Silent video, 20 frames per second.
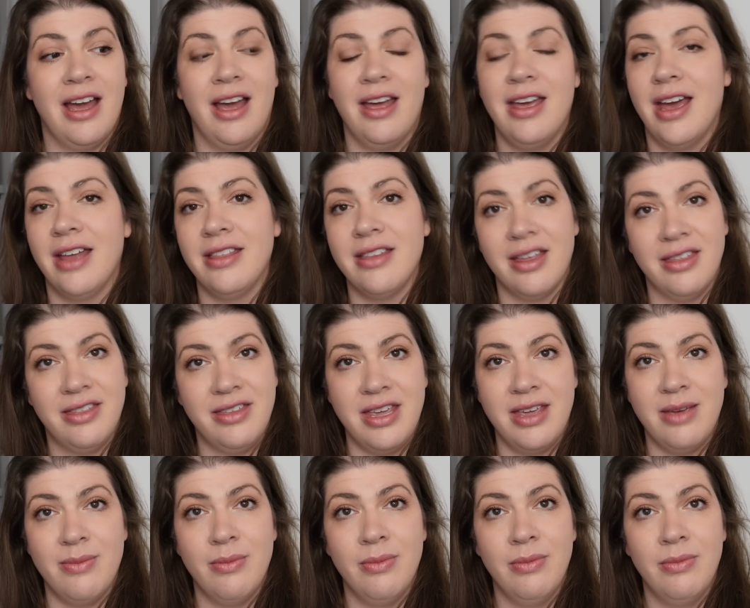I had that
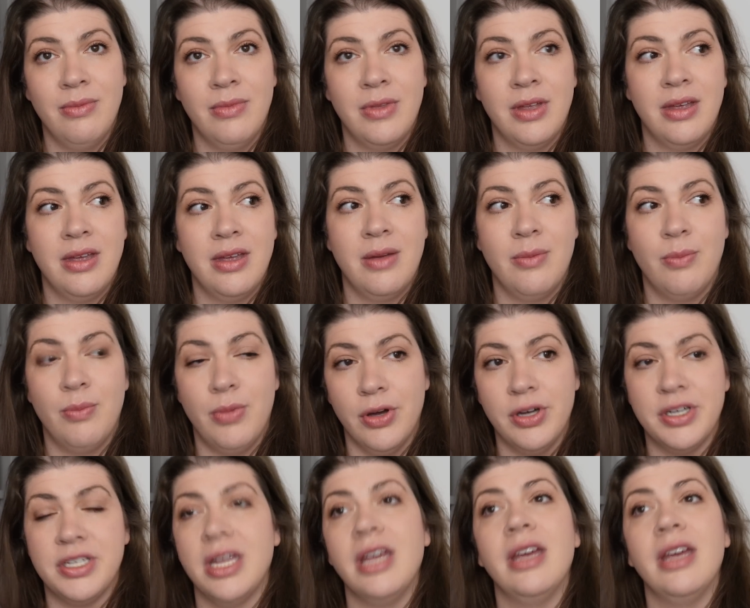theme booked